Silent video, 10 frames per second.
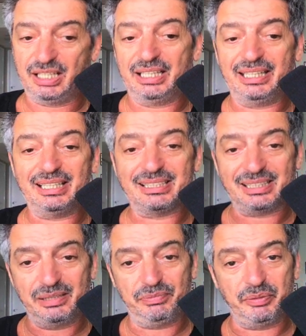is
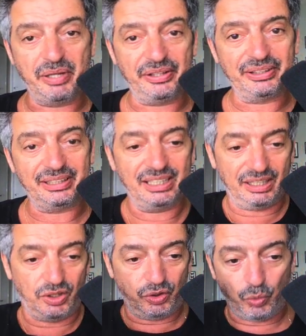implemented
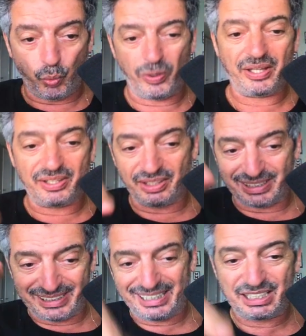with
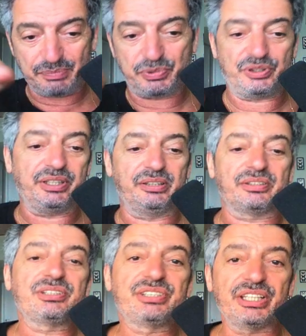this particular
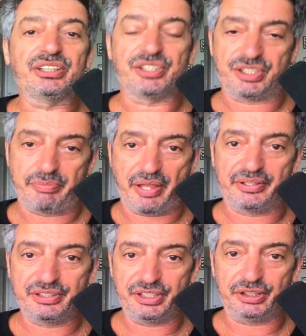signature,
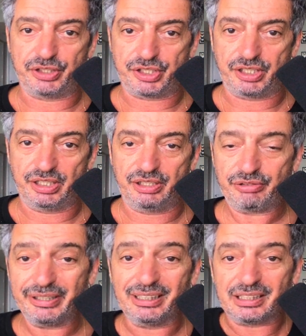method signature,
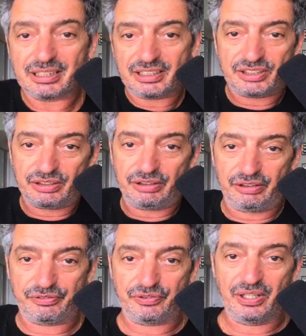regardless
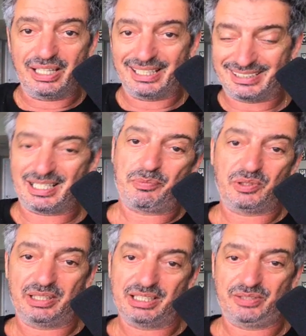if a
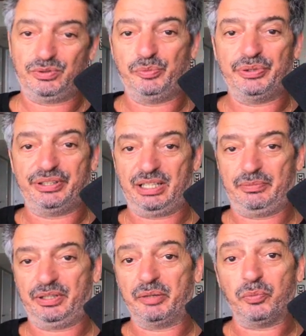subclass will become
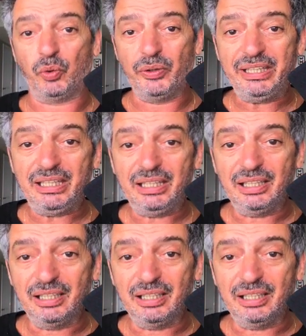an employee